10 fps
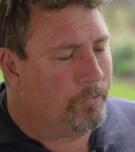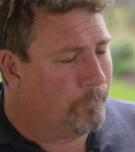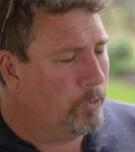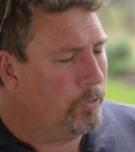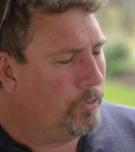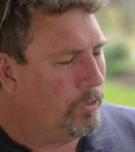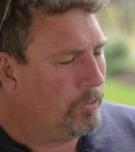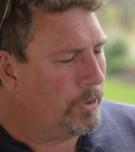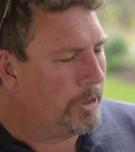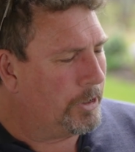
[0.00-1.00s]
fruit
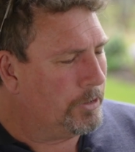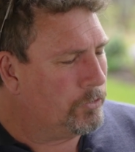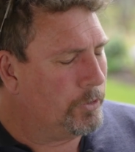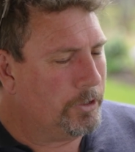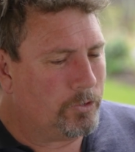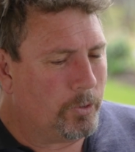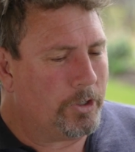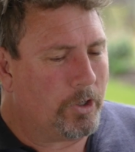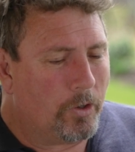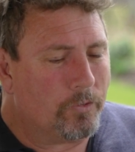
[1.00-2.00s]
in
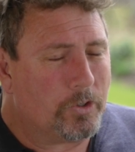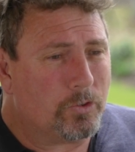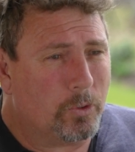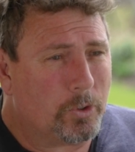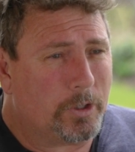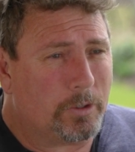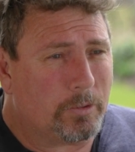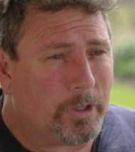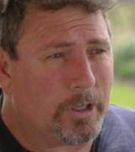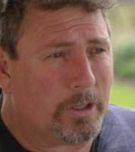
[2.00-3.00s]
2020 on this
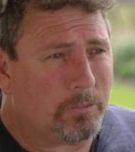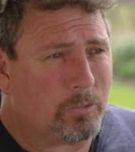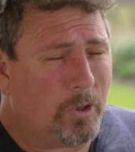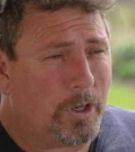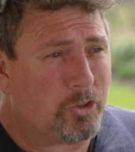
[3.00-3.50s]
looking quite